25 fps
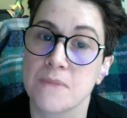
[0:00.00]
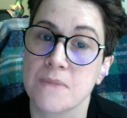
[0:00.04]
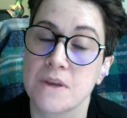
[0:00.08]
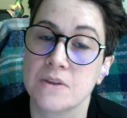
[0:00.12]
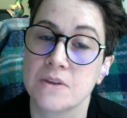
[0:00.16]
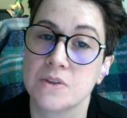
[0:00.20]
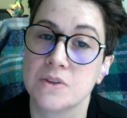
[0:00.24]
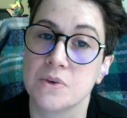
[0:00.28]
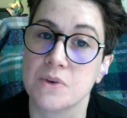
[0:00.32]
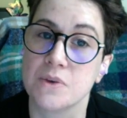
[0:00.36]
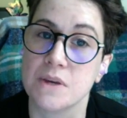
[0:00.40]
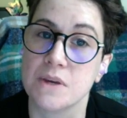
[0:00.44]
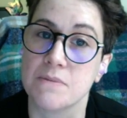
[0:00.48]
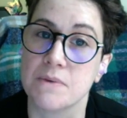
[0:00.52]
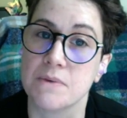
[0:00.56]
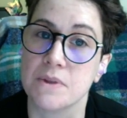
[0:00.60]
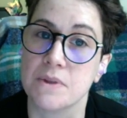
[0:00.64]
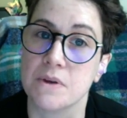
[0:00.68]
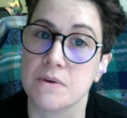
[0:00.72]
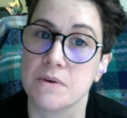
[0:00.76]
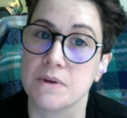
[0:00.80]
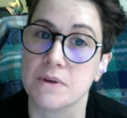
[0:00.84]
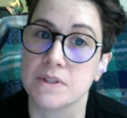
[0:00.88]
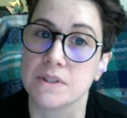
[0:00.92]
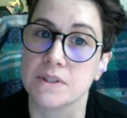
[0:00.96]
So even
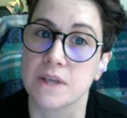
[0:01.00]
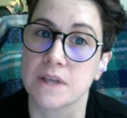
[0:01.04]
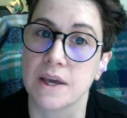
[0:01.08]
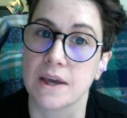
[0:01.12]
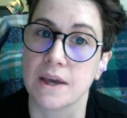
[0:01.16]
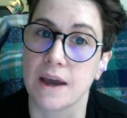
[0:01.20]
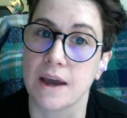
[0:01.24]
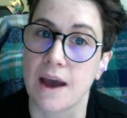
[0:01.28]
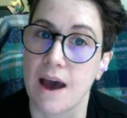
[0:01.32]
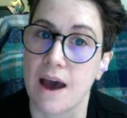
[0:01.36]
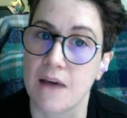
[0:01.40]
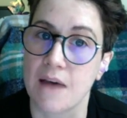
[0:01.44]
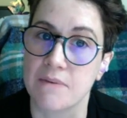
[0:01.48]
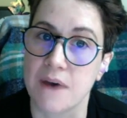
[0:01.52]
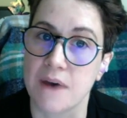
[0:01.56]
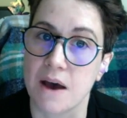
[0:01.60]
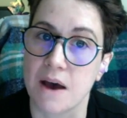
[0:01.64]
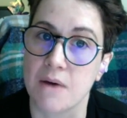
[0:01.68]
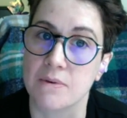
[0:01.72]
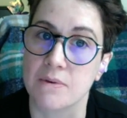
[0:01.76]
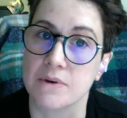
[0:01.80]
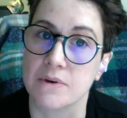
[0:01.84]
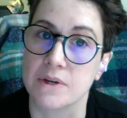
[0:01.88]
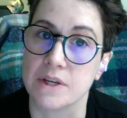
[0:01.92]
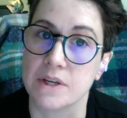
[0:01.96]
though it's like a half
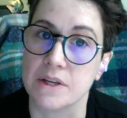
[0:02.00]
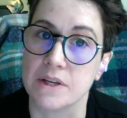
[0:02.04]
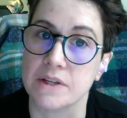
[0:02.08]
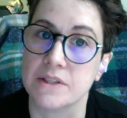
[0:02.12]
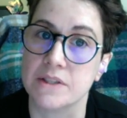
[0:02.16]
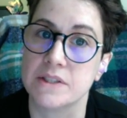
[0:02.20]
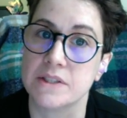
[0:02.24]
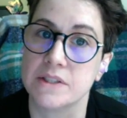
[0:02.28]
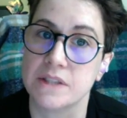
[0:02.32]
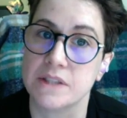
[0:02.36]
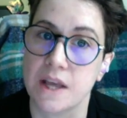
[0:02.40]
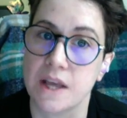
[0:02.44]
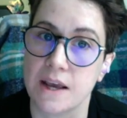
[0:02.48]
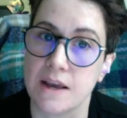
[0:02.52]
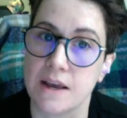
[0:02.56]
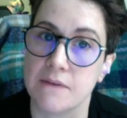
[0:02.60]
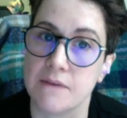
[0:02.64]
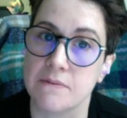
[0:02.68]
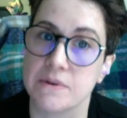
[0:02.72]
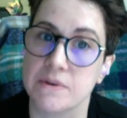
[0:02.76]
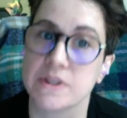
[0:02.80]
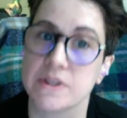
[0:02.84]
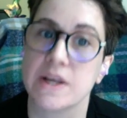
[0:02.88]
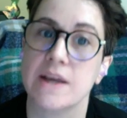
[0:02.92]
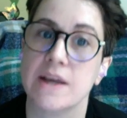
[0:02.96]
hour each day
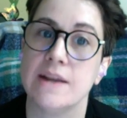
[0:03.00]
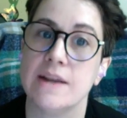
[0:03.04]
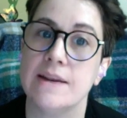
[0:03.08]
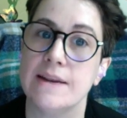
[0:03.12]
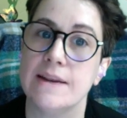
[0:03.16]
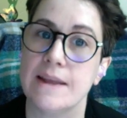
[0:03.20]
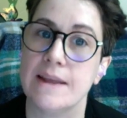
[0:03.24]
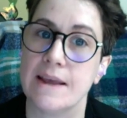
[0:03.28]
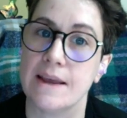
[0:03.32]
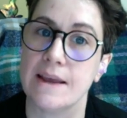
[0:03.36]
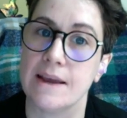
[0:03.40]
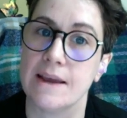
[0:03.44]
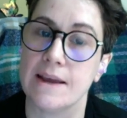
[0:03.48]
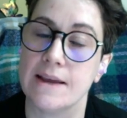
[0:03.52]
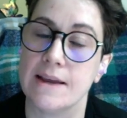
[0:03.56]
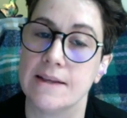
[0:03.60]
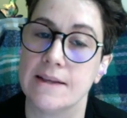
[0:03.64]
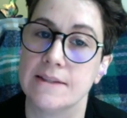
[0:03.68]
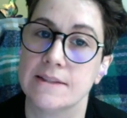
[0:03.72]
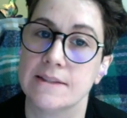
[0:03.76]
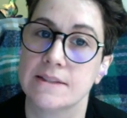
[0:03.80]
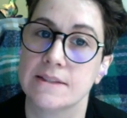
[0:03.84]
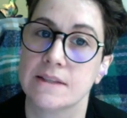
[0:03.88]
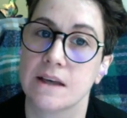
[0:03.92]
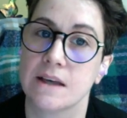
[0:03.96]
for 10 days,
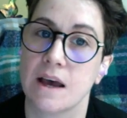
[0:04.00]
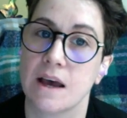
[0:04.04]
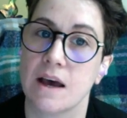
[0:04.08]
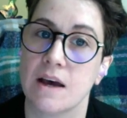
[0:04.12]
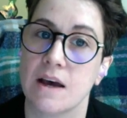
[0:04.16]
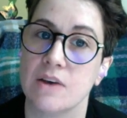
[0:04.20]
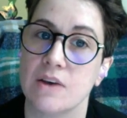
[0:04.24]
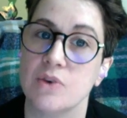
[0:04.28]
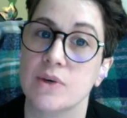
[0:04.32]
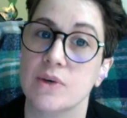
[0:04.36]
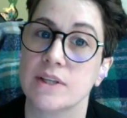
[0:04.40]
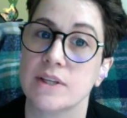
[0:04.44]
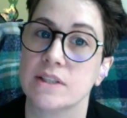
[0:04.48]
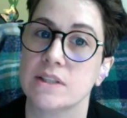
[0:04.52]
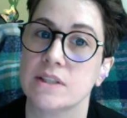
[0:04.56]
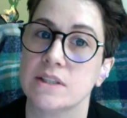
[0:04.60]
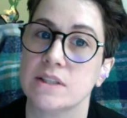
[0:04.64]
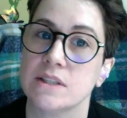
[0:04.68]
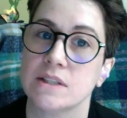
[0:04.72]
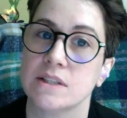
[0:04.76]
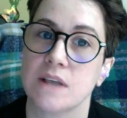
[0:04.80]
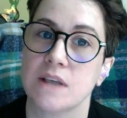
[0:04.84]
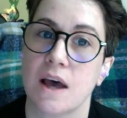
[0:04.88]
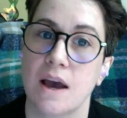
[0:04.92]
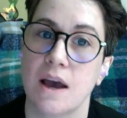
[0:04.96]
you get to
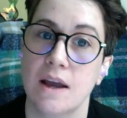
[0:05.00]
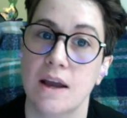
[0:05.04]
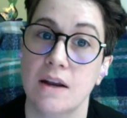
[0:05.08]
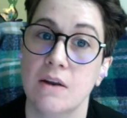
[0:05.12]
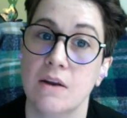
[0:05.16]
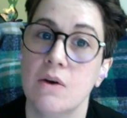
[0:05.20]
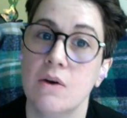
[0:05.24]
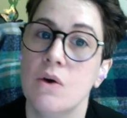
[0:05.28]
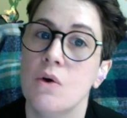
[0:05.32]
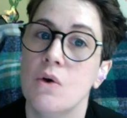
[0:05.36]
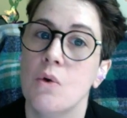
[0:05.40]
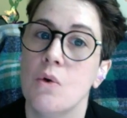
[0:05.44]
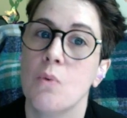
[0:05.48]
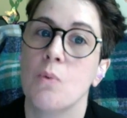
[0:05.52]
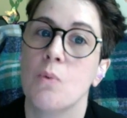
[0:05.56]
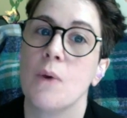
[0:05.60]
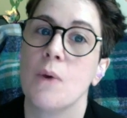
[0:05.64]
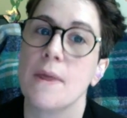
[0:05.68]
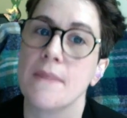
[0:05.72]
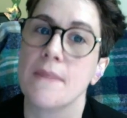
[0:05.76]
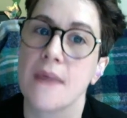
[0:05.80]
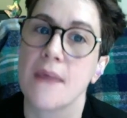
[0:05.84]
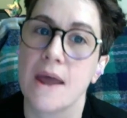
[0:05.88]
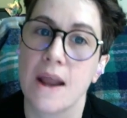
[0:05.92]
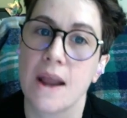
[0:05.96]
decide
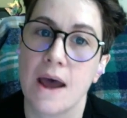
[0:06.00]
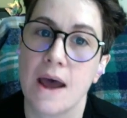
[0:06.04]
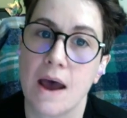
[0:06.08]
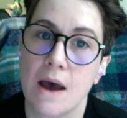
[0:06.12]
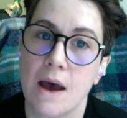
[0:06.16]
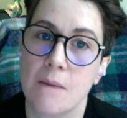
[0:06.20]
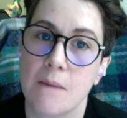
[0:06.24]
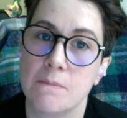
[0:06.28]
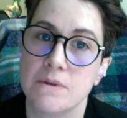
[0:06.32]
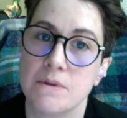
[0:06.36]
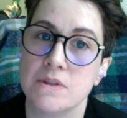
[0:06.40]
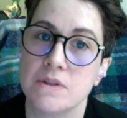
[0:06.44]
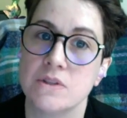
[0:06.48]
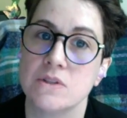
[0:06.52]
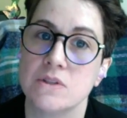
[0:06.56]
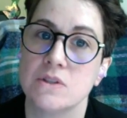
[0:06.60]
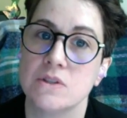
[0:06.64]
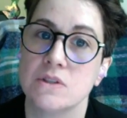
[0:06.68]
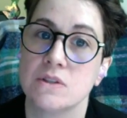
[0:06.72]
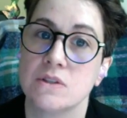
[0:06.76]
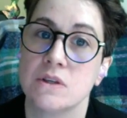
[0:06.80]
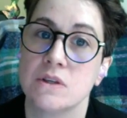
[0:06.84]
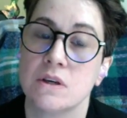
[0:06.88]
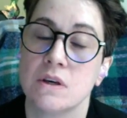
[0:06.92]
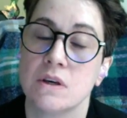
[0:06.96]
when that
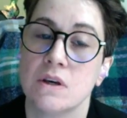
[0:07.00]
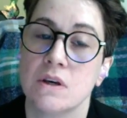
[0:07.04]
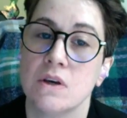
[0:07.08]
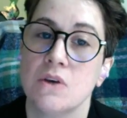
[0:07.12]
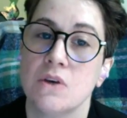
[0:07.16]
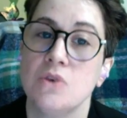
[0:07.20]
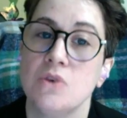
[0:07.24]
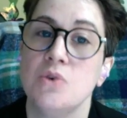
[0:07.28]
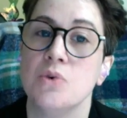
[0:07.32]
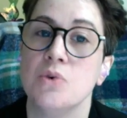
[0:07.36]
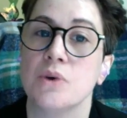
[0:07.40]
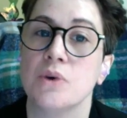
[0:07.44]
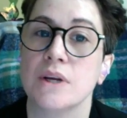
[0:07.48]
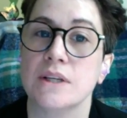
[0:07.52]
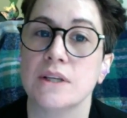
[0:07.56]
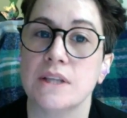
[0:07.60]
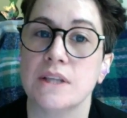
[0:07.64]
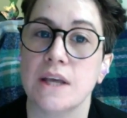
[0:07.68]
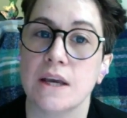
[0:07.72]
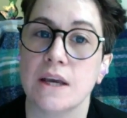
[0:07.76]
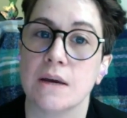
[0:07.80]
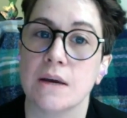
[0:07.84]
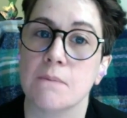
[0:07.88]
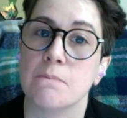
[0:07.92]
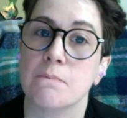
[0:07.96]
happens. You can
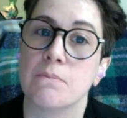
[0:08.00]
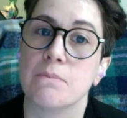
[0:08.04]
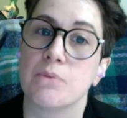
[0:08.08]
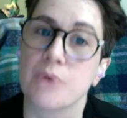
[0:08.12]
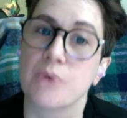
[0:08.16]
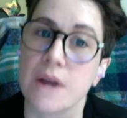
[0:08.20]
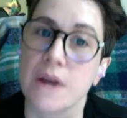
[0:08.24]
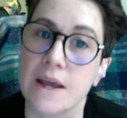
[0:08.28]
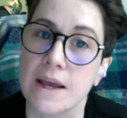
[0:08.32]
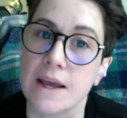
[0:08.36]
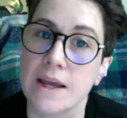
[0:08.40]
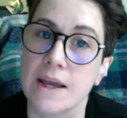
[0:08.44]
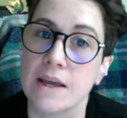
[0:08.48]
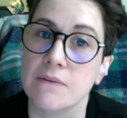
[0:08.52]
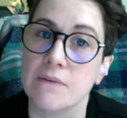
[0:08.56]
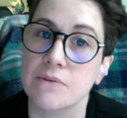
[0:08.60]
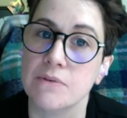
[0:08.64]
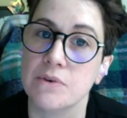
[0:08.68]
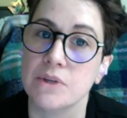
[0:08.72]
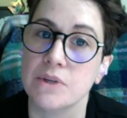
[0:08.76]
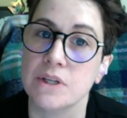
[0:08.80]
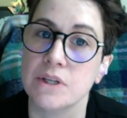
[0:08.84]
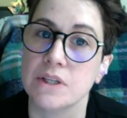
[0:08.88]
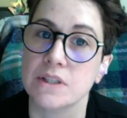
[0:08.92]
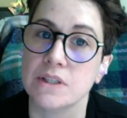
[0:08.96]
take a break if
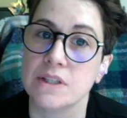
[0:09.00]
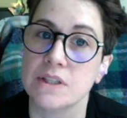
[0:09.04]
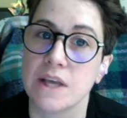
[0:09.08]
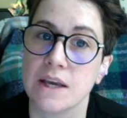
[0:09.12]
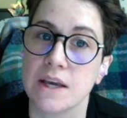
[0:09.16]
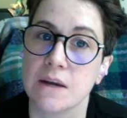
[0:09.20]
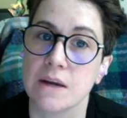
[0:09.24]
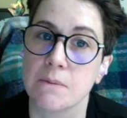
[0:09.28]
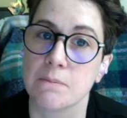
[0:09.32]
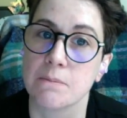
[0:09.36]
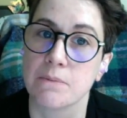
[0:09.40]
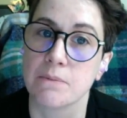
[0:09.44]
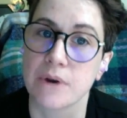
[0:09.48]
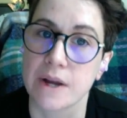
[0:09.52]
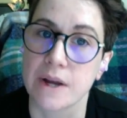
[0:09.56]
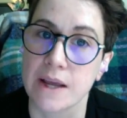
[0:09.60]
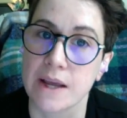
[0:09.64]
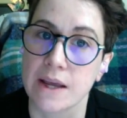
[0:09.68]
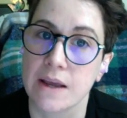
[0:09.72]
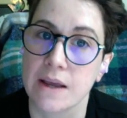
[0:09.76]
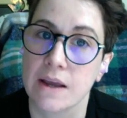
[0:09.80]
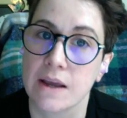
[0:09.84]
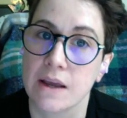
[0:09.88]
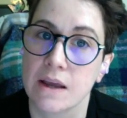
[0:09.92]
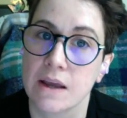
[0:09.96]
you need to take a
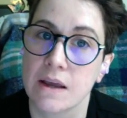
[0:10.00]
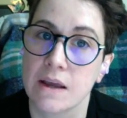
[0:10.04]
break.